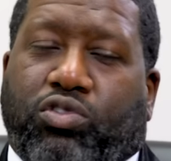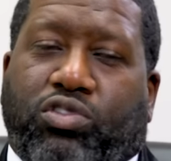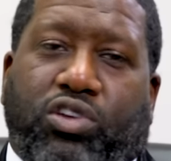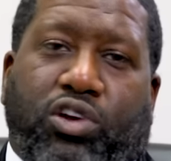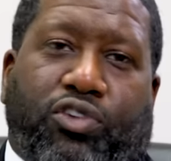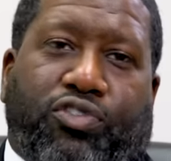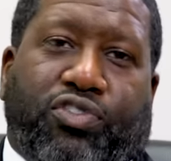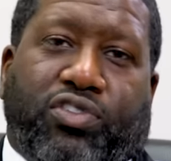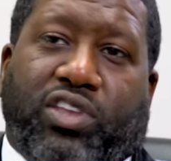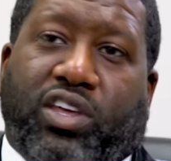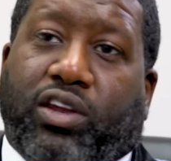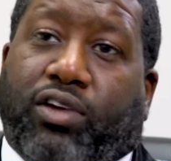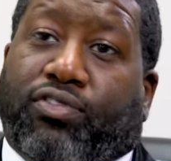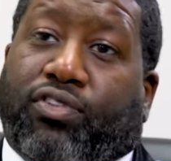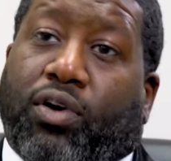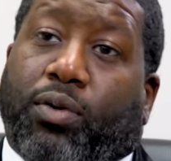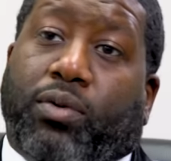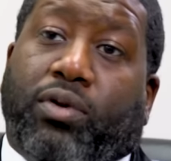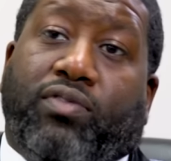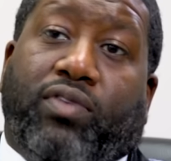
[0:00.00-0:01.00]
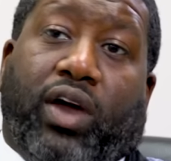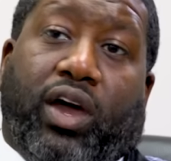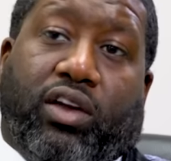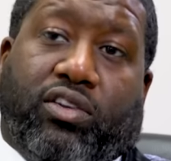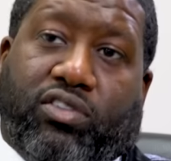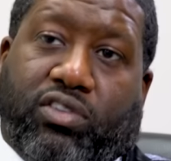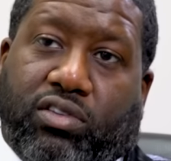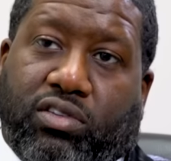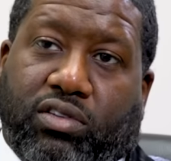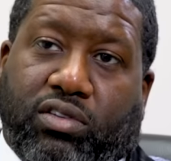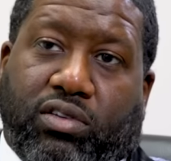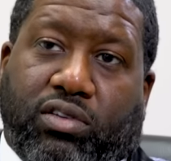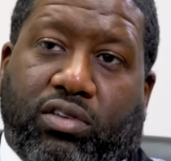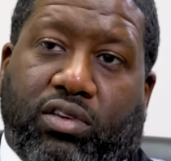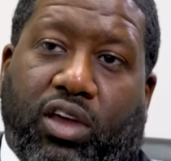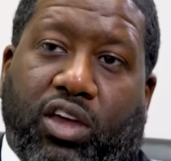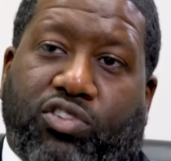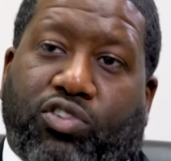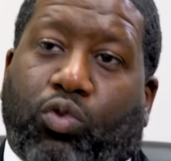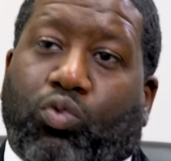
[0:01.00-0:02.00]
different than affirmative action.
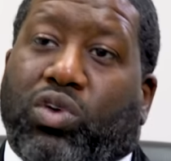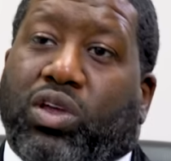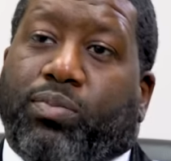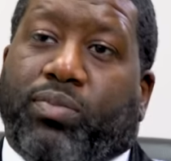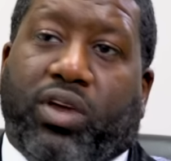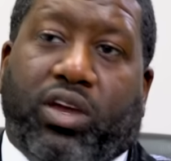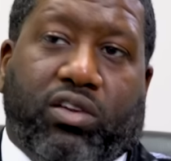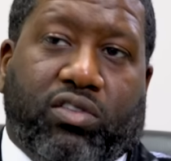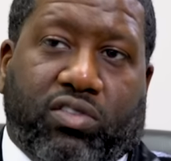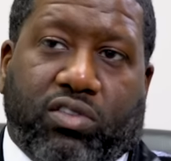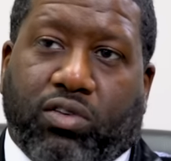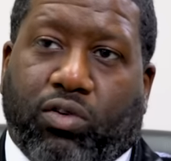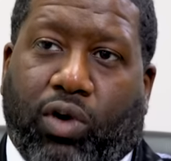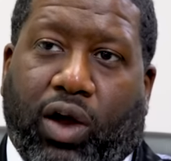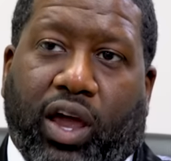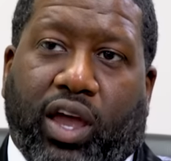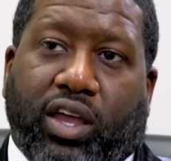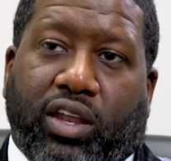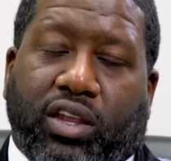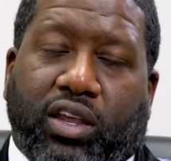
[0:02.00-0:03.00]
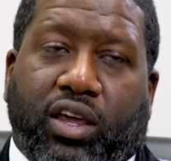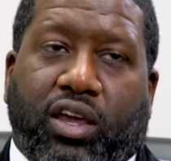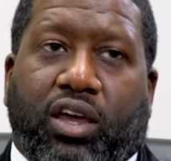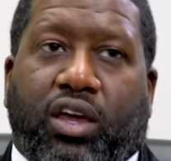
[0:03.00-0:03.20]
It's a remix, right?